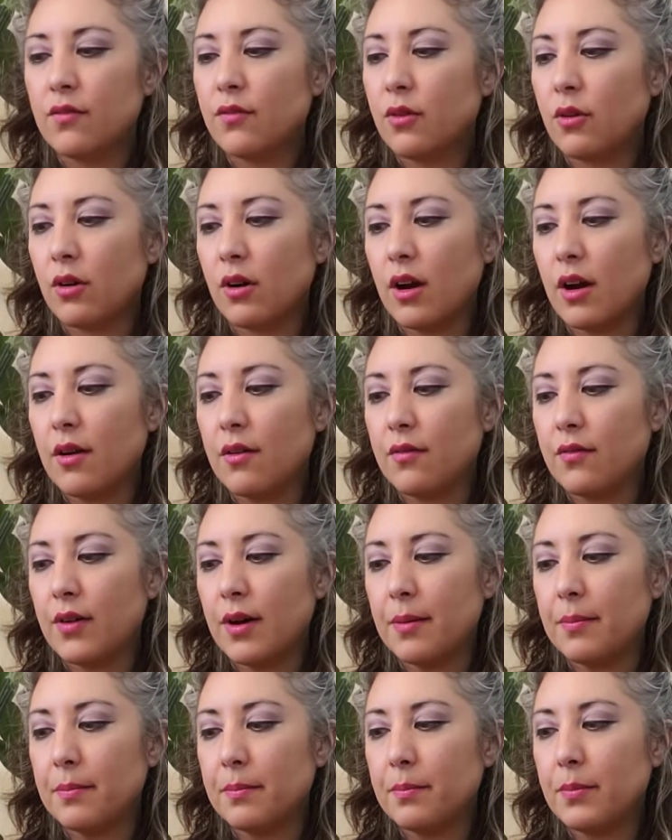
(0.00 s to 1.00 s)
of
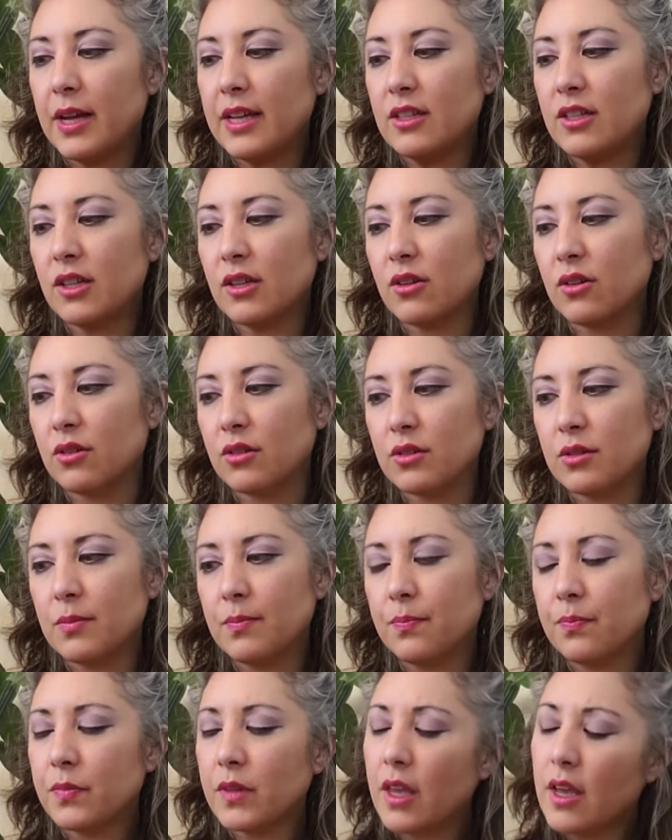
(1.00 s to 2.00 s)

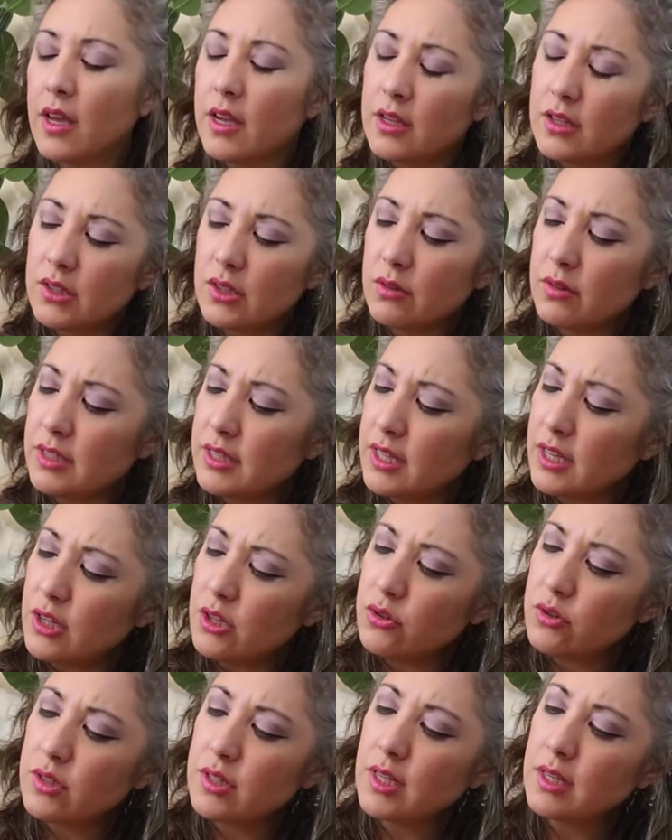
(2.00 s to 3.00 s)
Pentacles. So it's
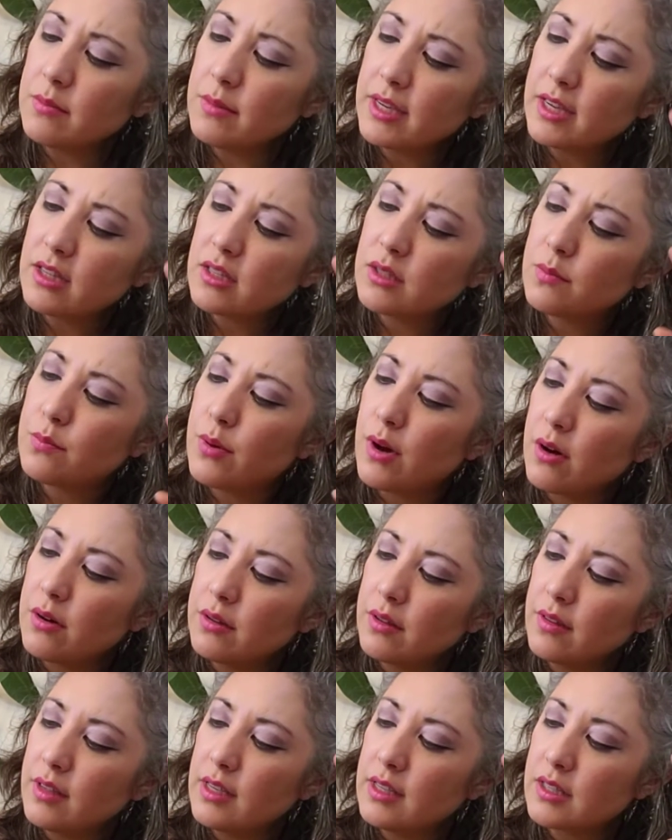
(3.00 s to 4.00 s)
interesting because both
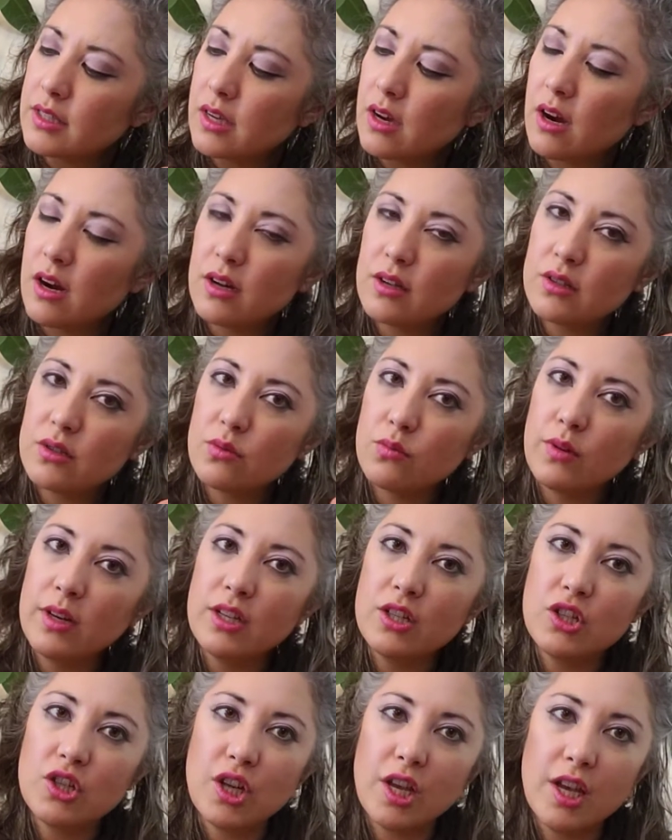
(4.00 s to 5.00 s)
of these cards
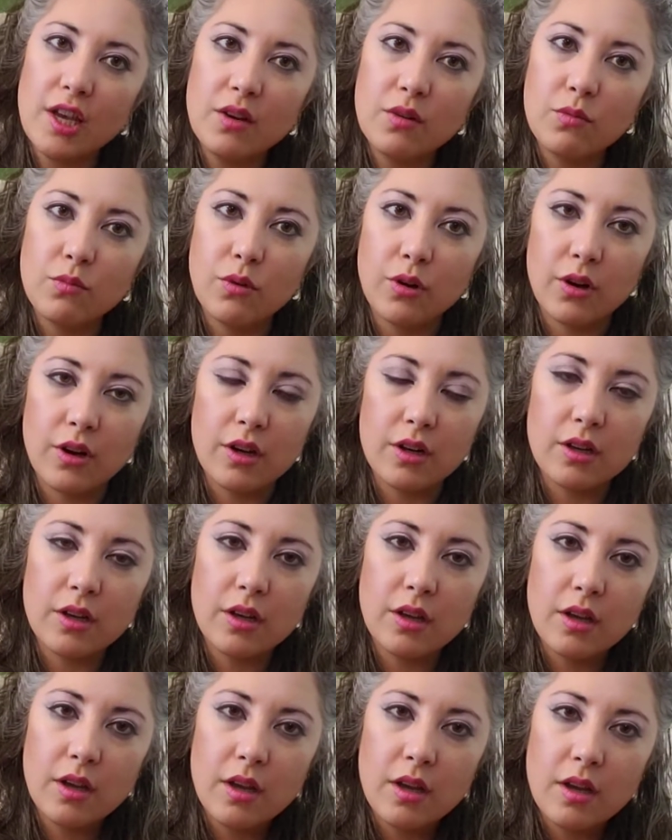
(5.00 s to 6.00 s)
reach inward,
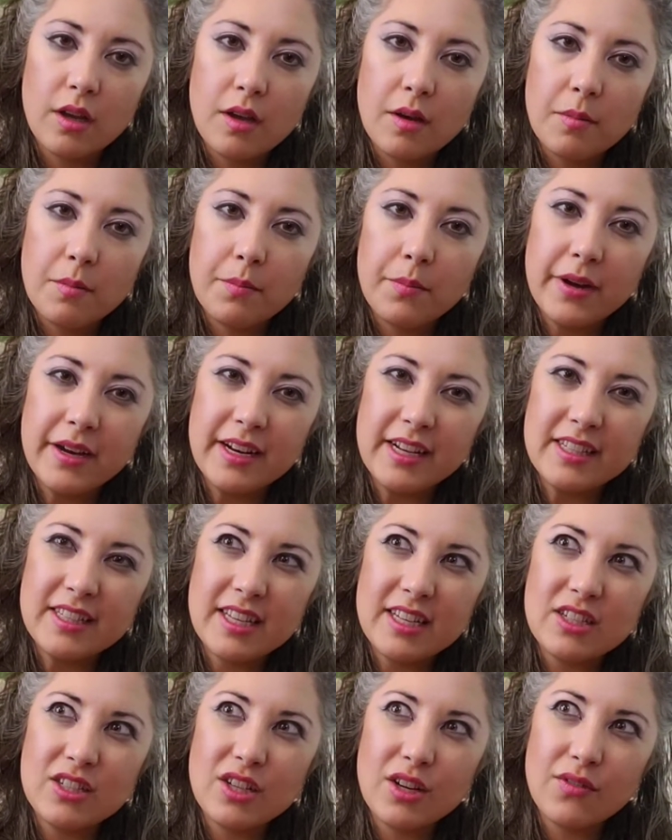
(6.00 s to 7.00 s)
but it's
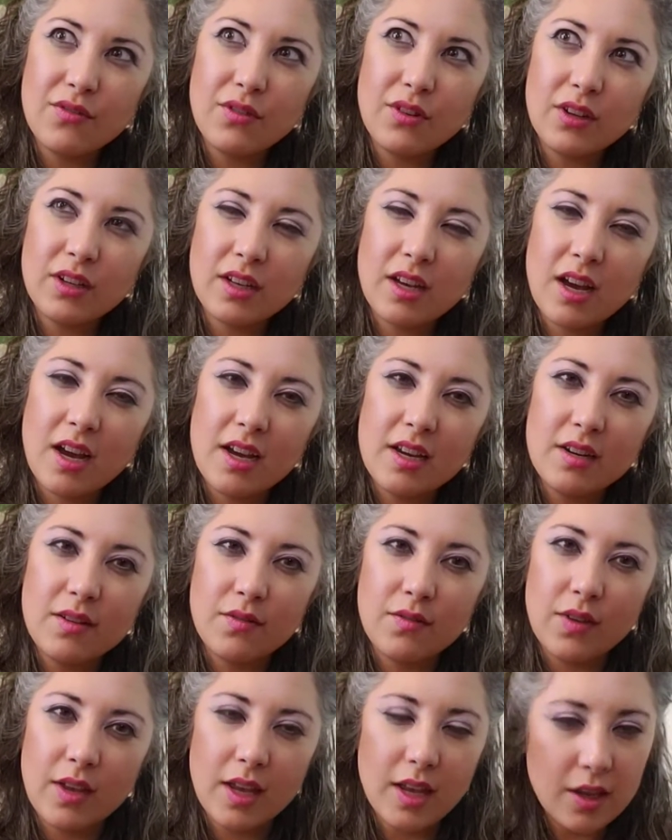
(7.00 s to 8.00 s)
a different kind
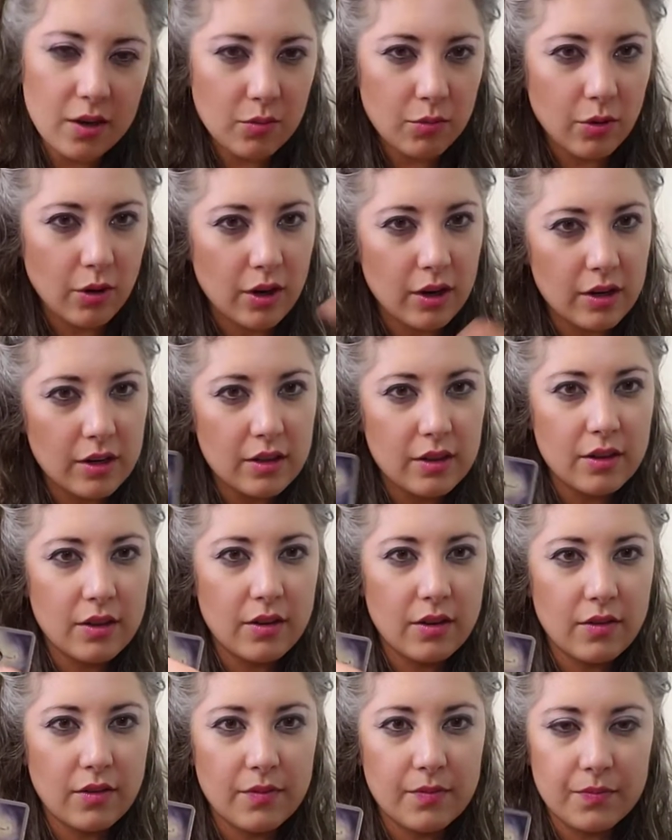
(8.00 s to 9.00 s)
of inward.
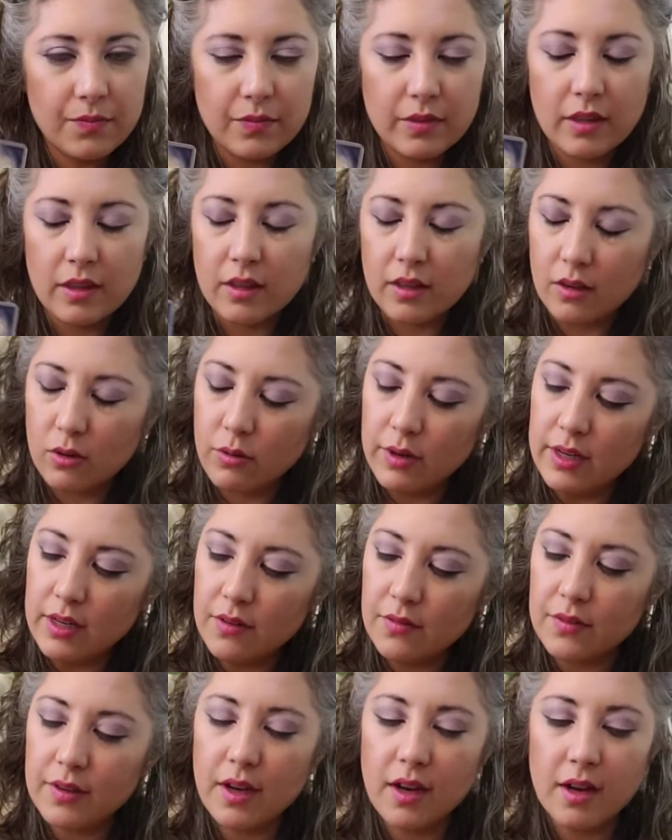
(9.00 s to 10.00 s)
The Queen
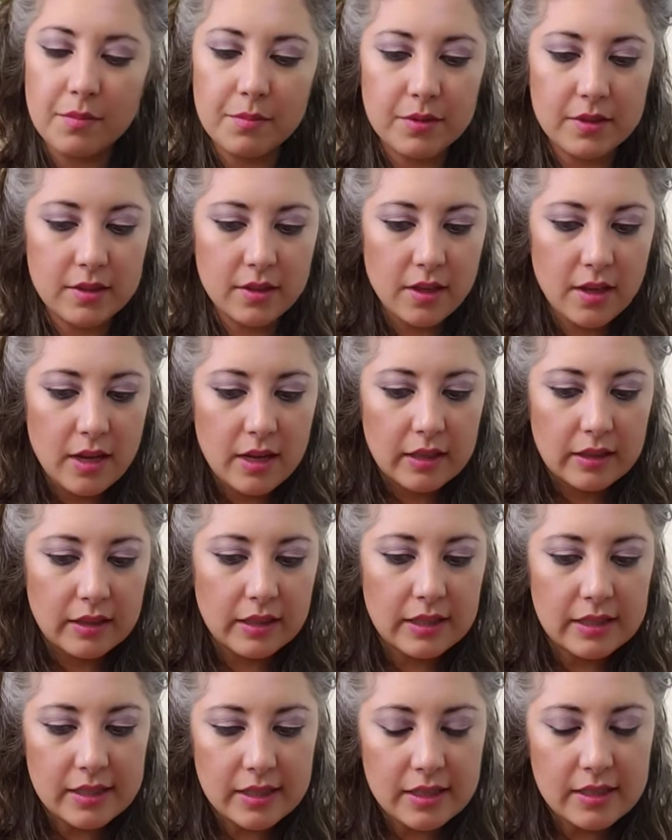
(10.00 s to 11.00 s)
of Cups
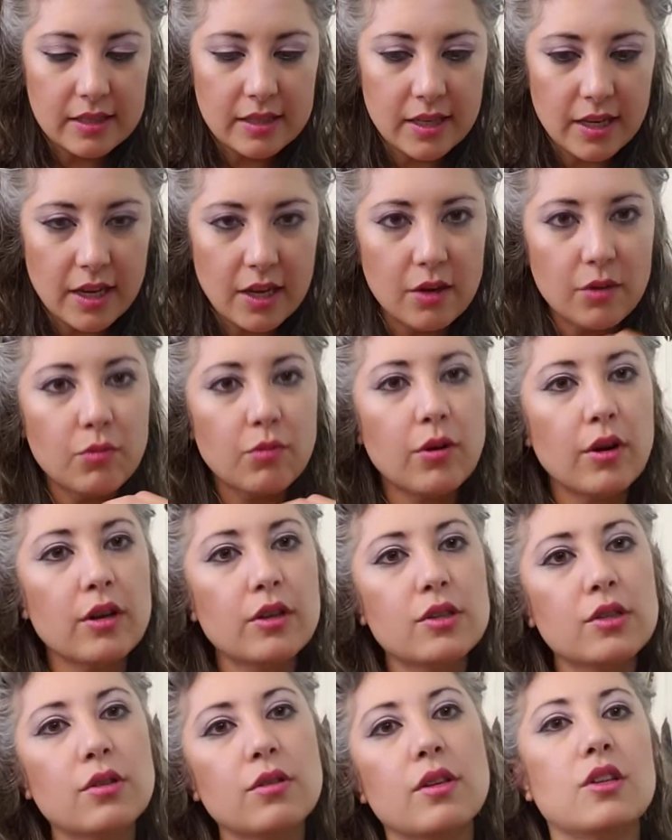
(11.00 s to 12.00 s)
listens inward
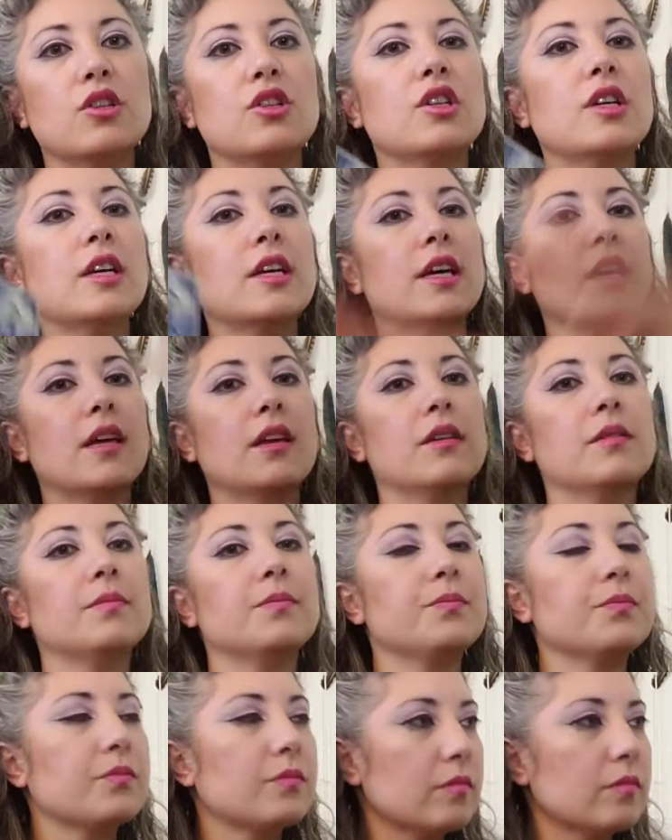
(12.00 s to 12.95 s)
so that she can